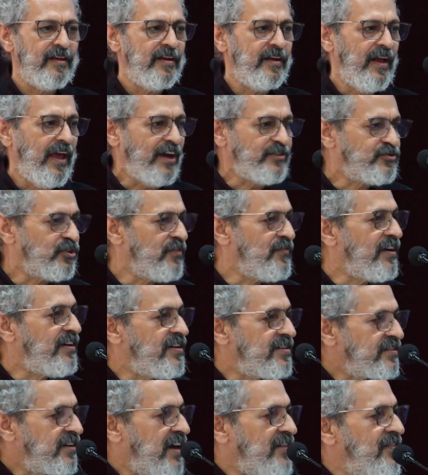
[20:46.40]
Actually, we
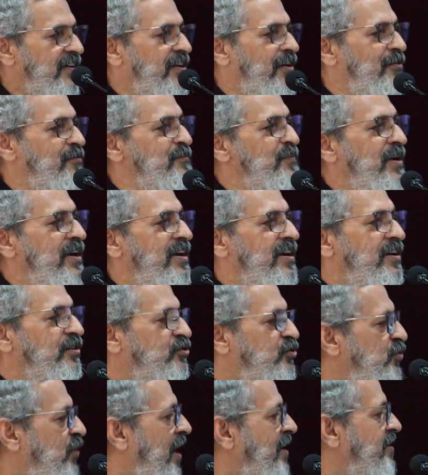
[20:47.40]
discover our meaning
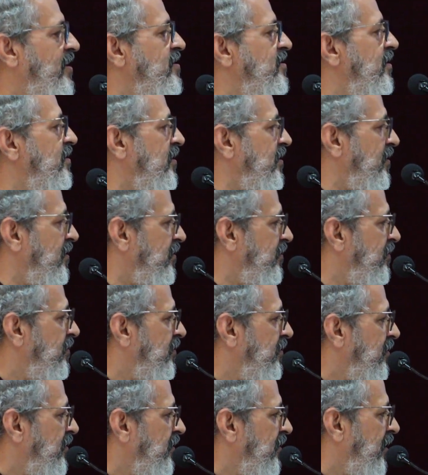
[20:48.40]
through identity.
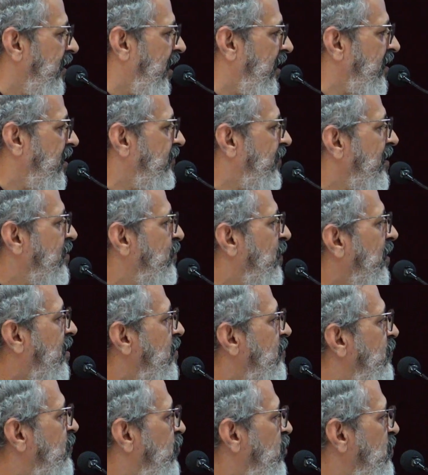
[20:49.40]
Otherwise, we